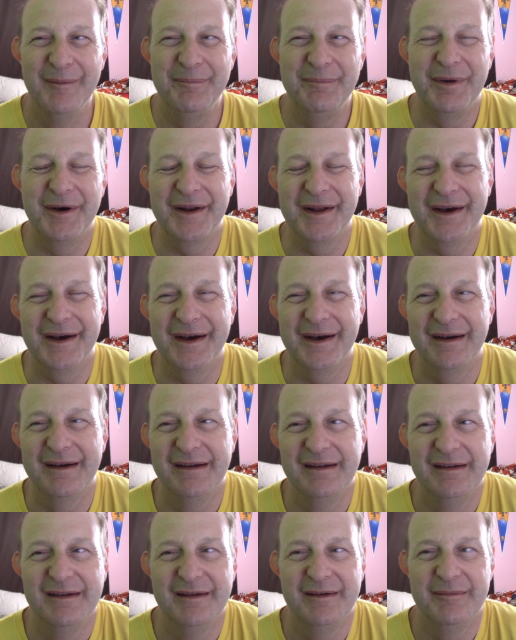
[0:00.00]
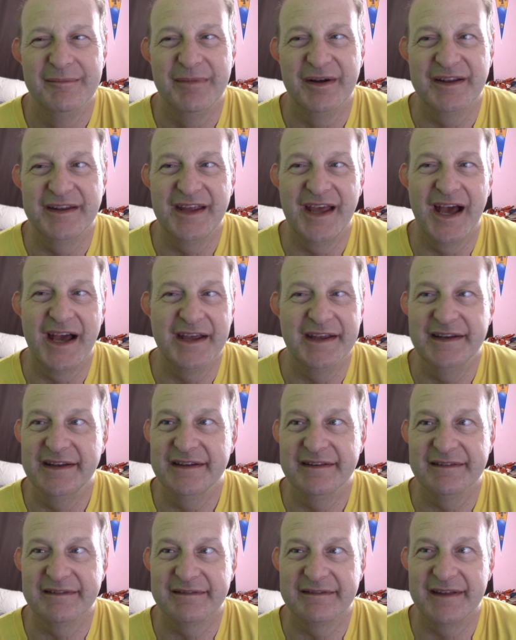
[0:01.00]
But yeah, he
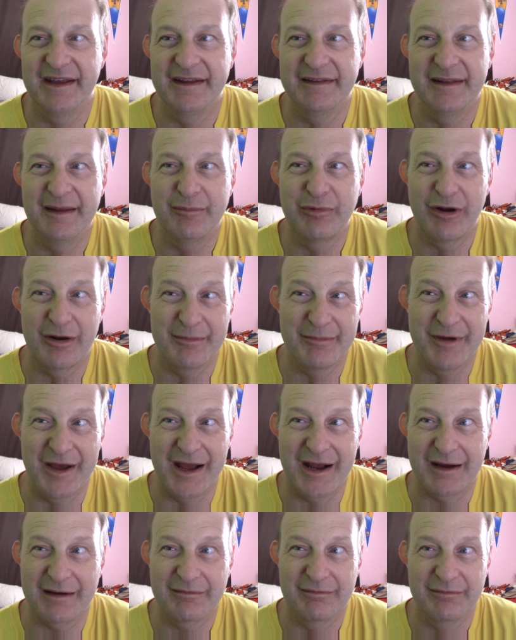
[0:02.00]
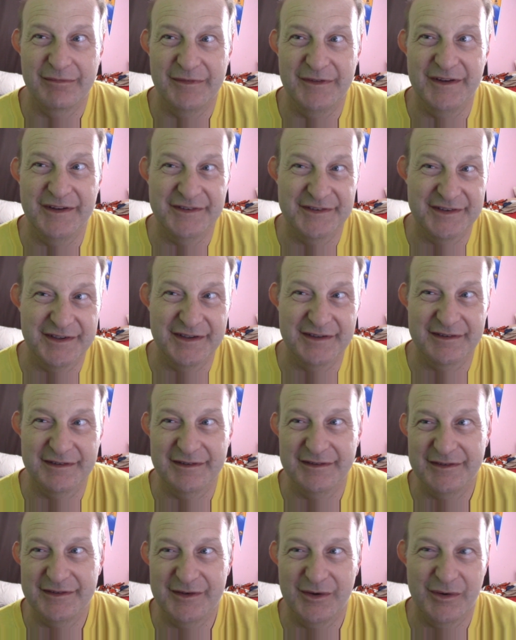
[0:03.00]
didn't. They brought him back this season,
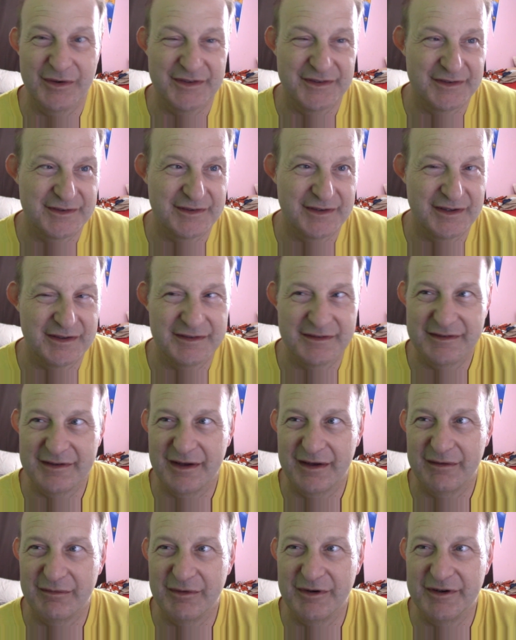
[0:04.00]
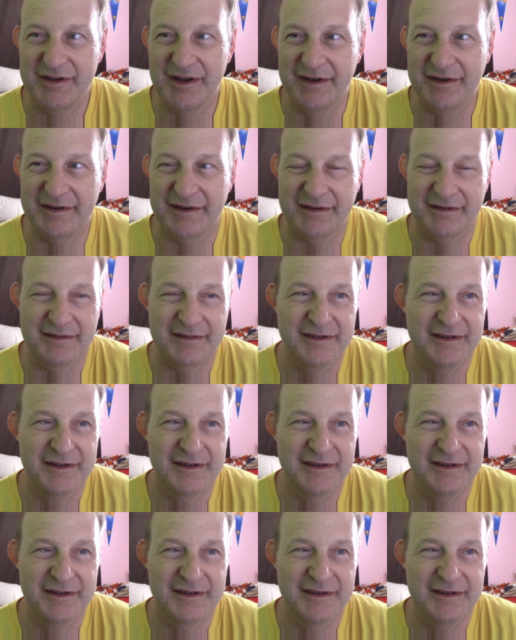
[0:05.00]
so it's redundant.